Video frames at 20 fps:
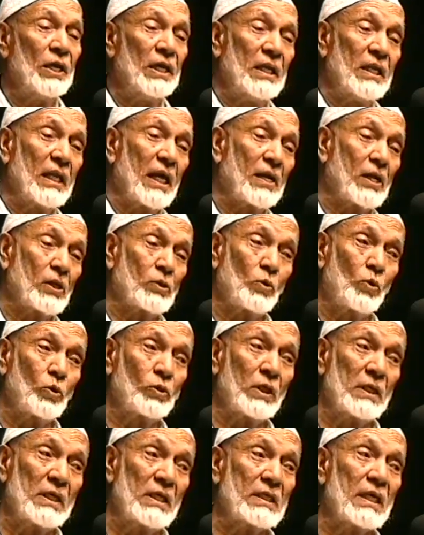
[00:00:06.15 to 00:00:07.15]
In the
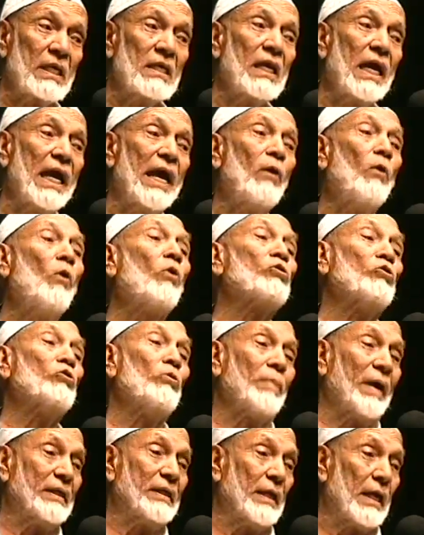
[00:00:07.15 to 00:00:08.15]
resolution, it said
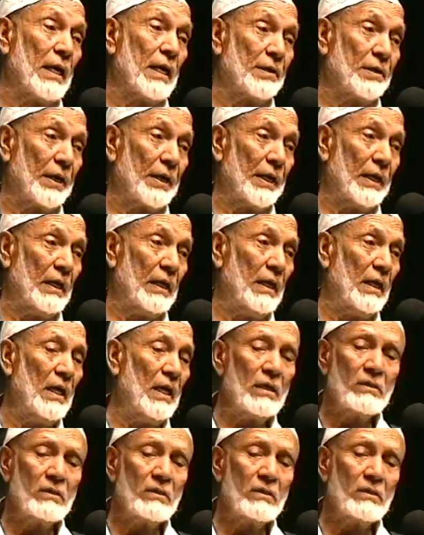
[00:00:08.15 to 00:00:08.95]
occupied territory.